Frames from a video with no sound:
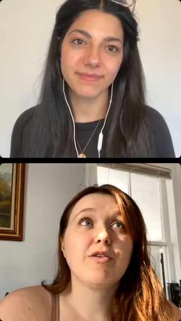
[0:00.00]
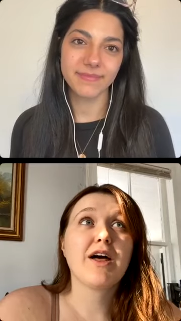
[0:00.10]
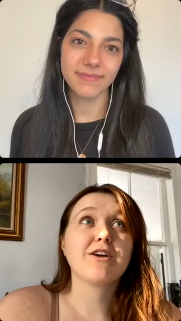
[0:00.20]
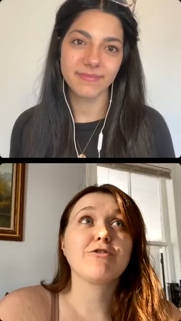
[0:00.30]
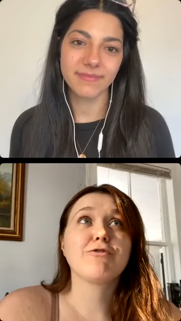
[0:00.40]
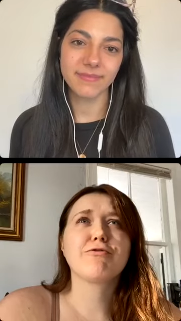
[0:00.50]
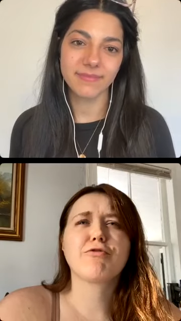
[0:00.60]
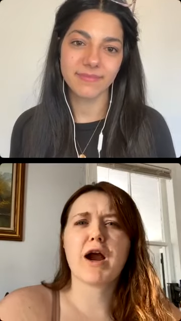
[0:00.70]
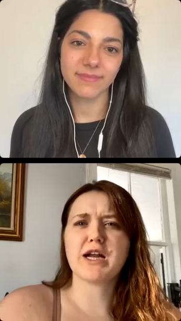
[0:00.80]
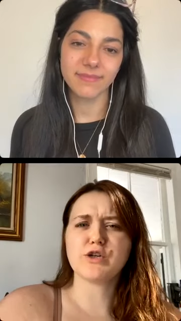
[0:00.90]
Speaker 1: that a
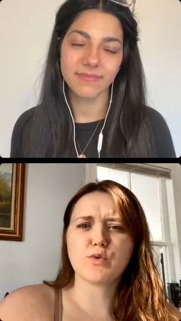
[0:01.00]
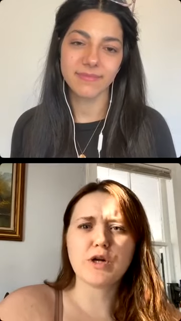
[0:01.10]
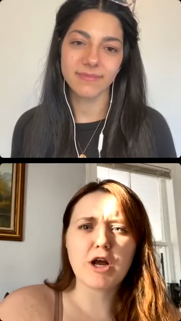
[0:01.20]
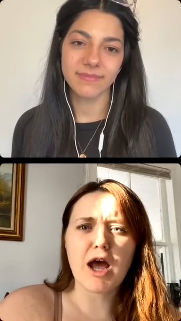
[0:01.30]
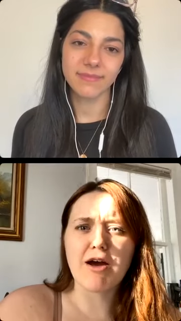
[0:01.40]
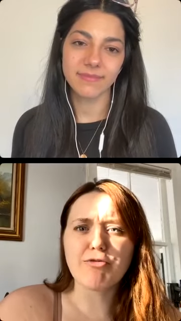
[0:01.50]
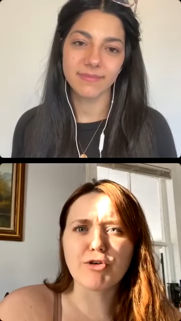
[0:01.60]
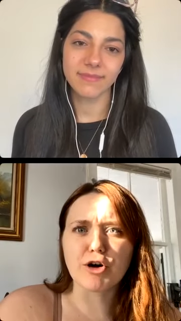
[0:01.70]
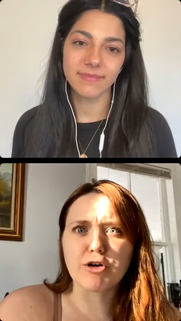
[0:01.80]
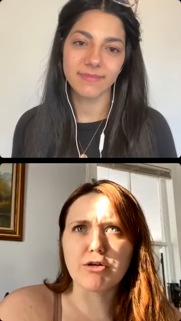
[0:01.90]
friend would
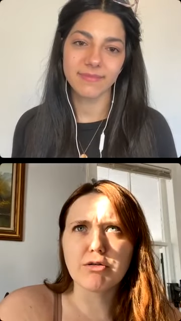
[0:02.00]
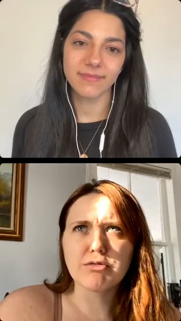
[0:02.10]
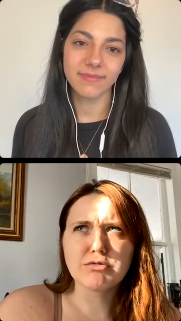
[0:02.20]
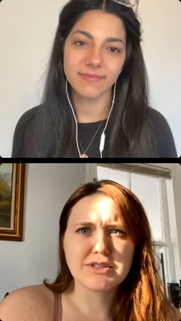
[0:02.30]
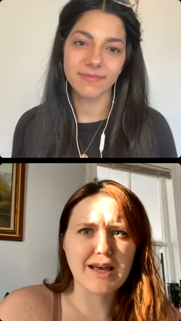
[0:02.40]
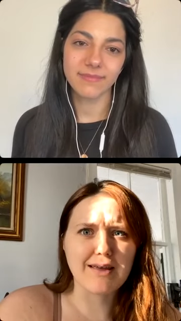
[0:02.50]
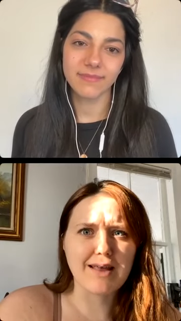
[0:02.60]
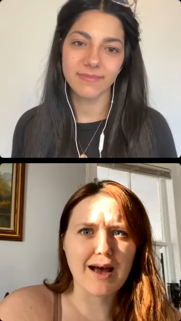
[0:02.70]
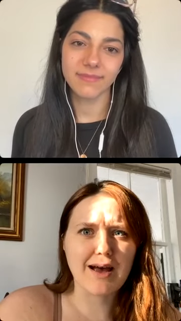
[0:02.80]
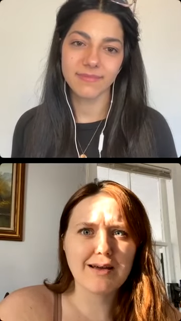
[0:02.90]
ever say
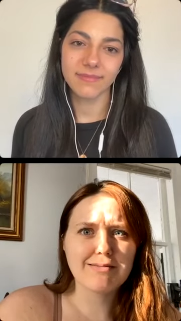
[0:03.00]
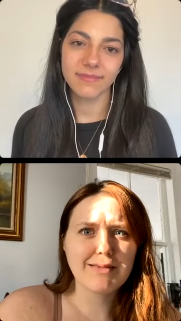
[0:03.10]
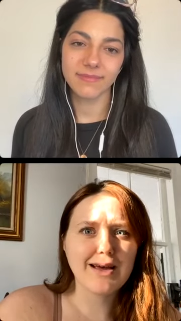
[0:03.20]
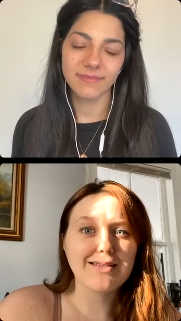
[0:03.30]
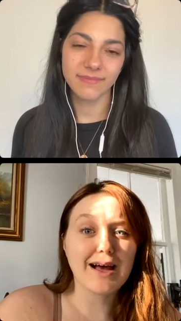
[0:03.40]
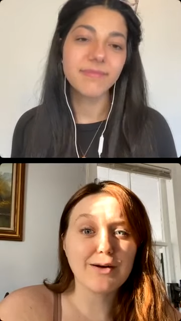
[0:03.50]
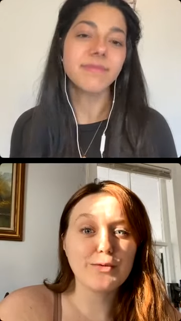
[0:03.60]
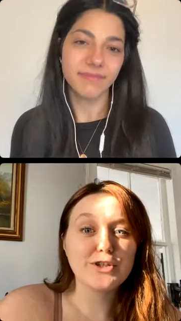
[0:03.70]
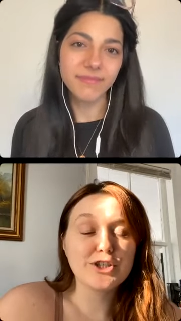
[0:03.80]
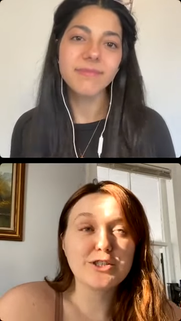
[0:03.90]
that. Like that
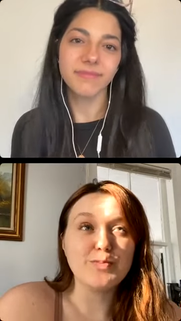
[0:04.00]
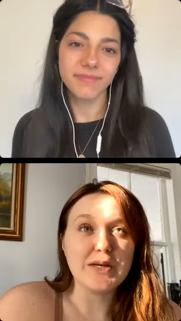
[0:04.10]
would just